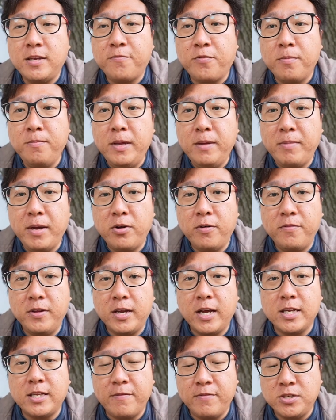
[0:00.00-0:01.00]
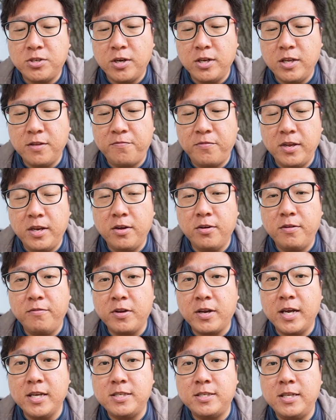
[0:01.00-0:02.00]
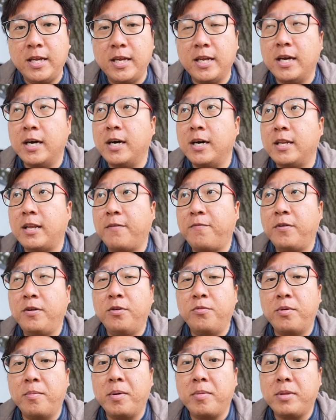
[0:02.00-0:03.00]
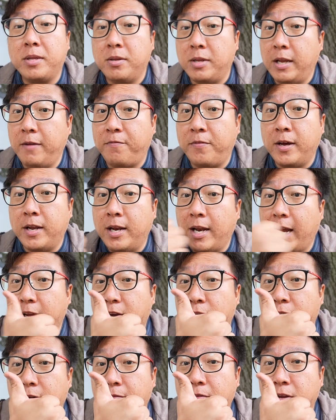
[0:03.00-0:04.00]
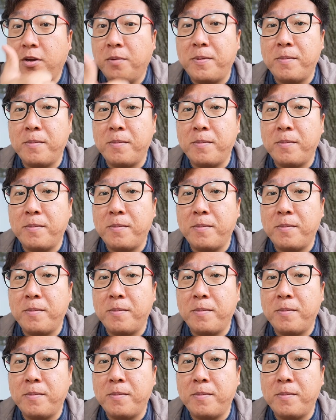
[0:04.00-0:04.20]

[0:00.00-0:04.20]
it from me, man. Hopefully you guys have enjoyed this video. If you guys did, definitely remember to leave a like on the video.